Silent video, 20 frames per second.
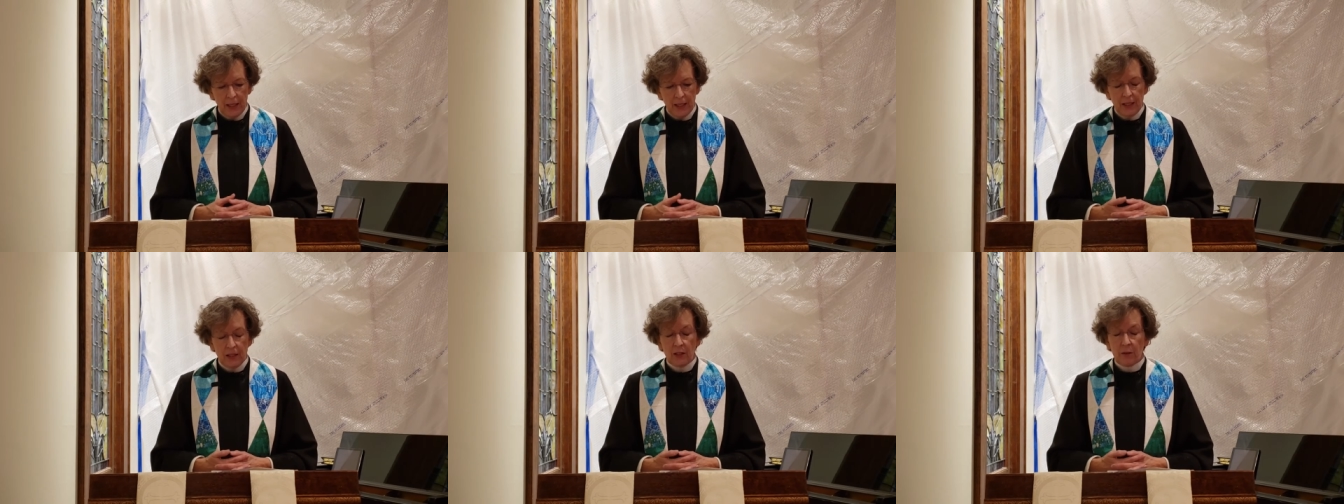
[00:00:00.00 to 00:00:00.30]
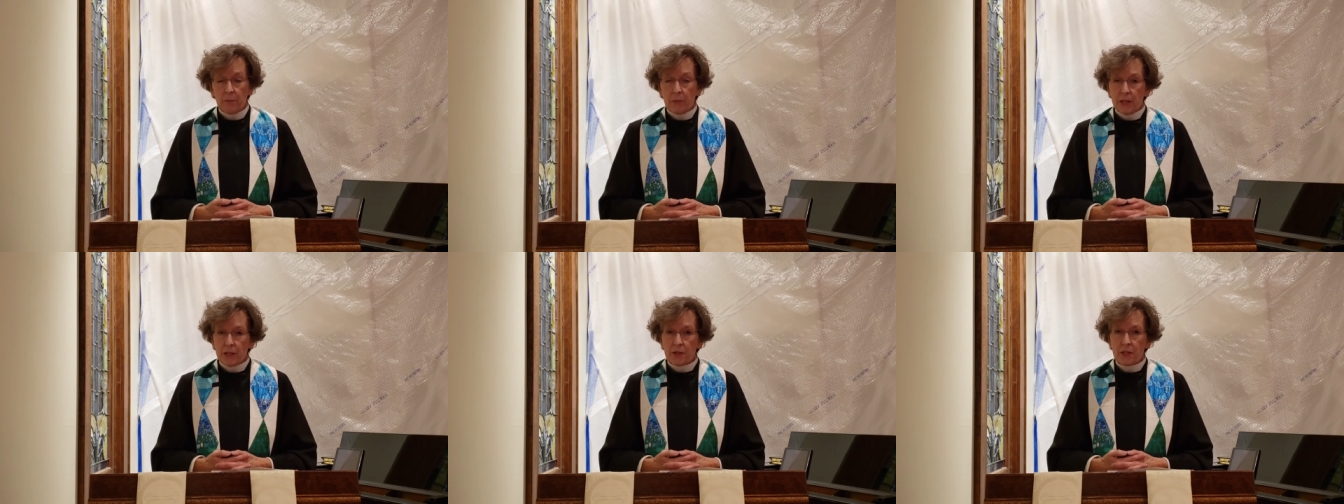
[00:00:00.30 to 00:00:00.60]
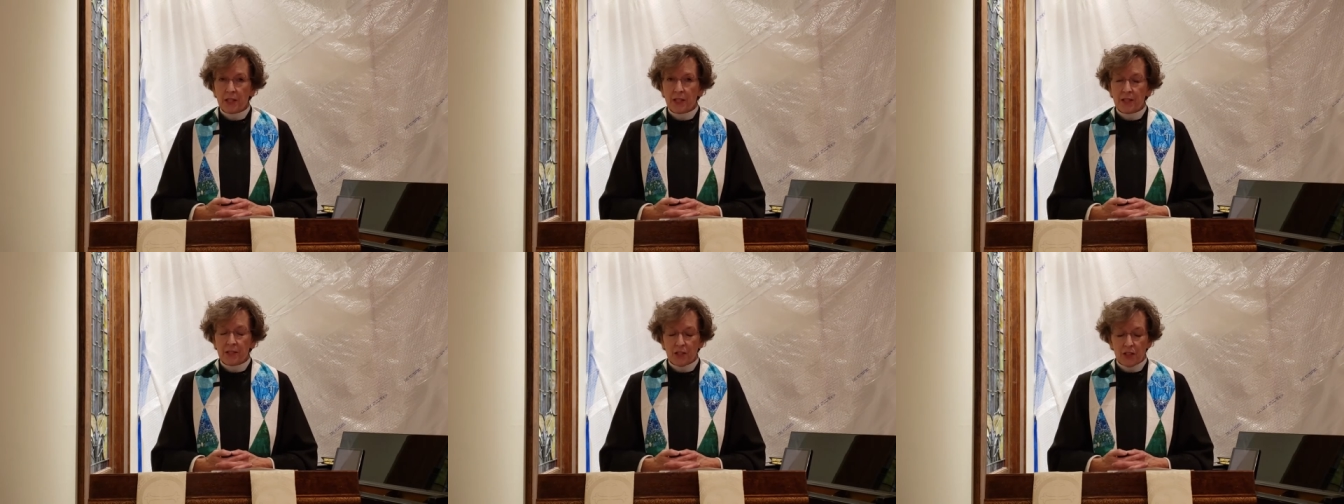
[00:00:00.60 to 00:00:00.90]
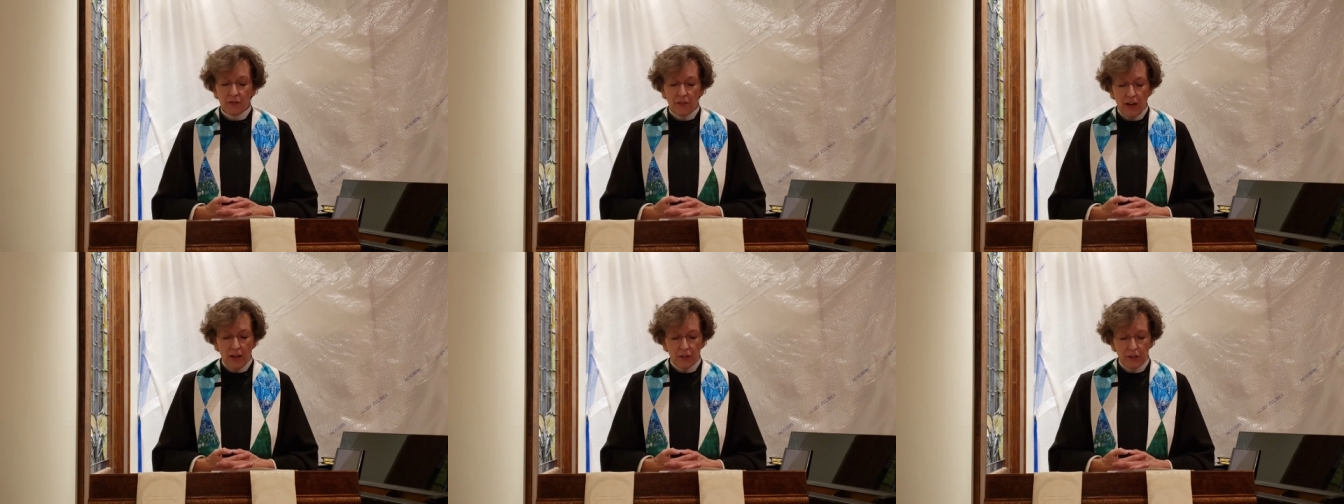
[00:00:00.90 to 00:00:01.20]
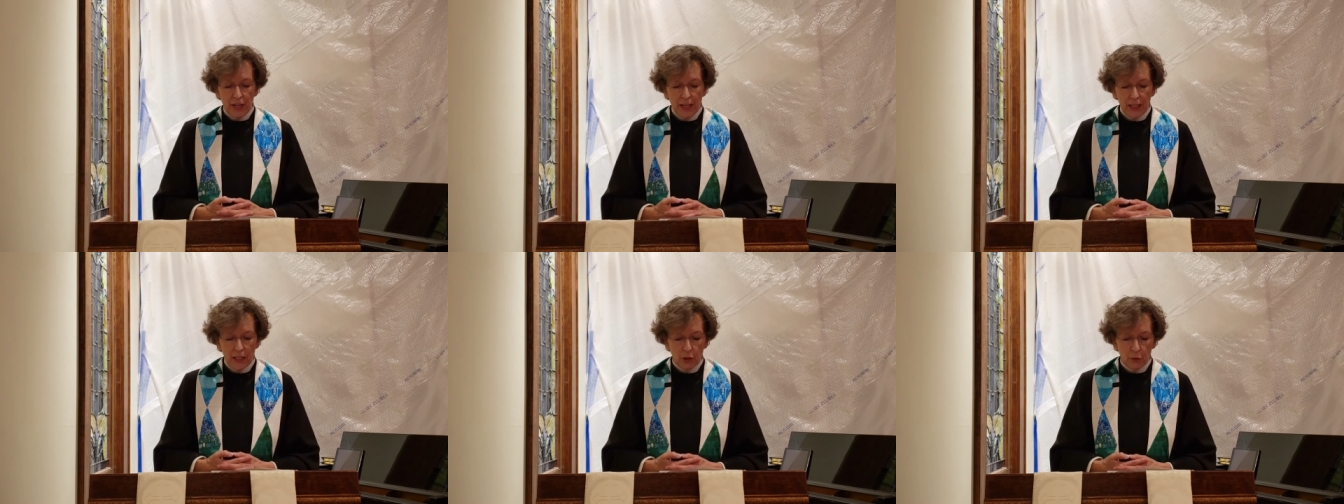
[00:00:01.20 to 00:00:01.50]
In the busyness of our
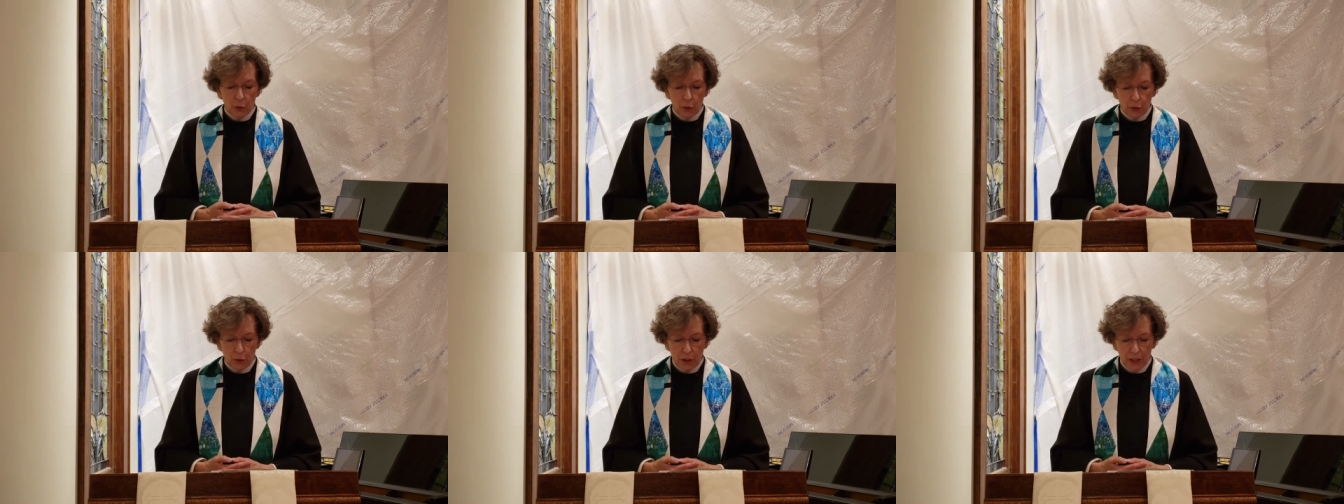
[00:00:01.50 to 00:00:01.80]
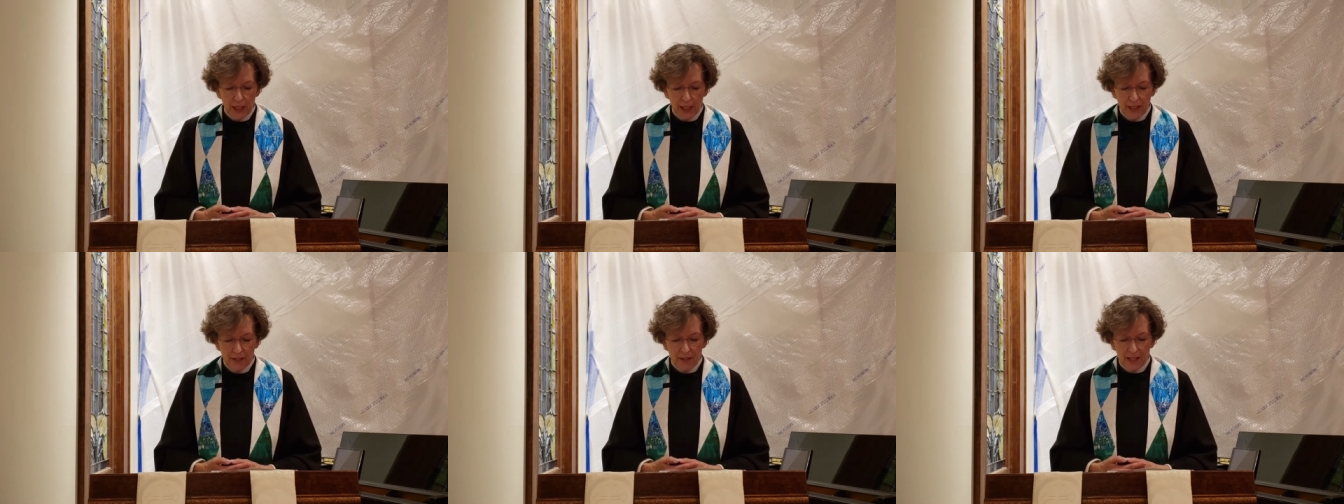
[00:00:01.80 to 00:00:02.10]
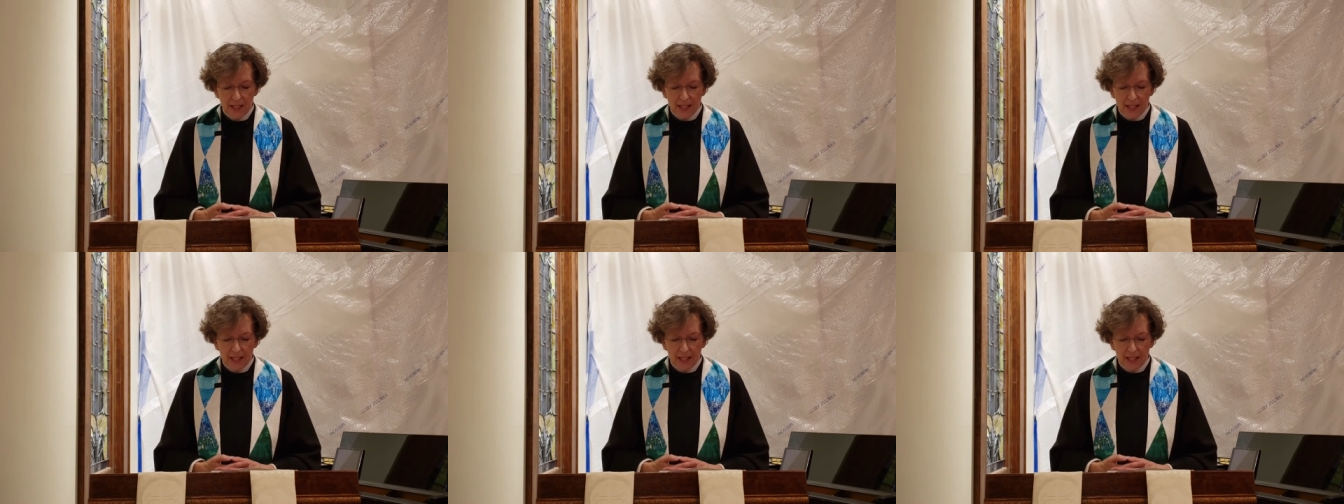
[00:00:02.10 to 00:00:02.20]
daily routines,